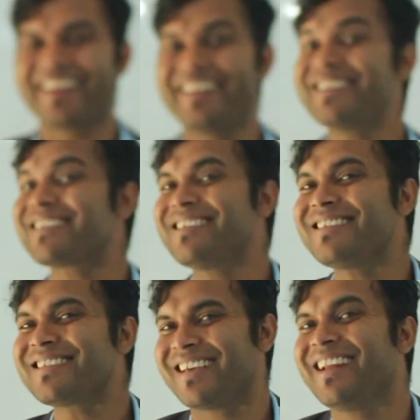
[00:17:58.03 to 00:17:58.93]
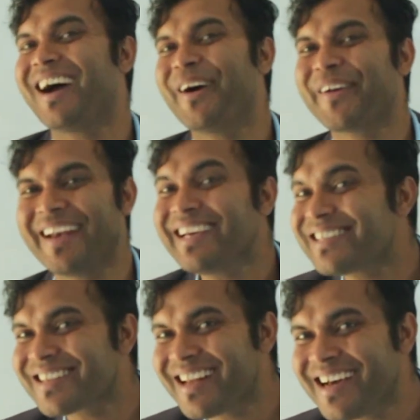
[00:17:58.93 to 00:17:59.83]
discussed in our
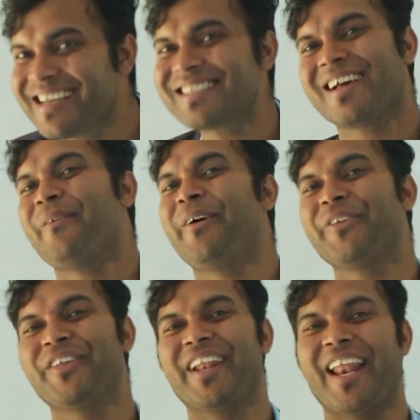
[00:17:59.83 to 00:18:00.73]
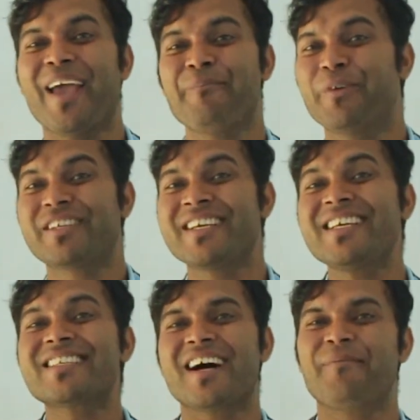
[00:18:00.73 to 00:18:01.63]
next class about the life
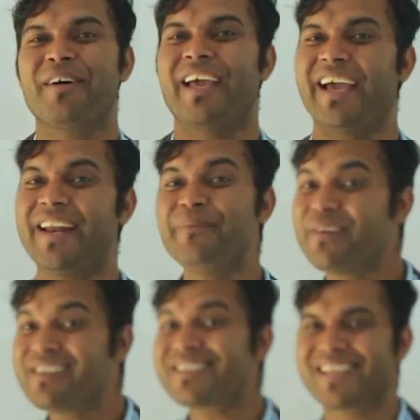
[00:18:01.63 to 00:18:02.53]
process of animals